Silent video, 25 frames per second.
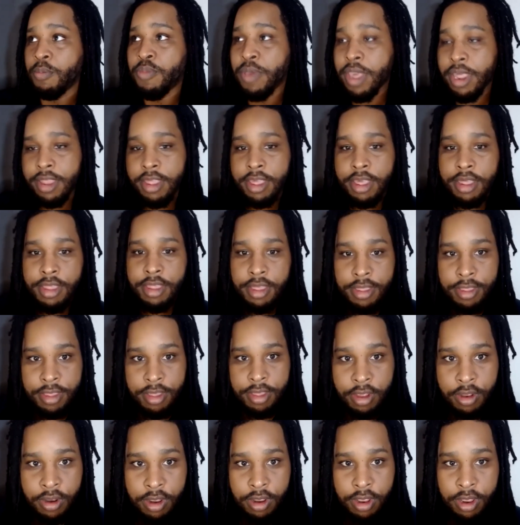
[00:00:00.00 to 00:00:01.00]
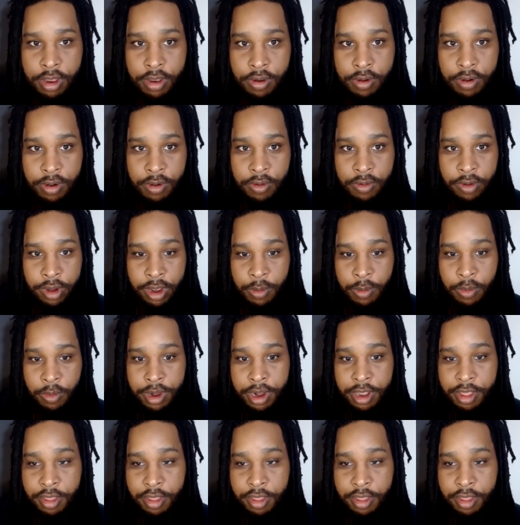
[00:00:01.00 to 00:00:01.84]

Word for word: businesses in, in Greenwood.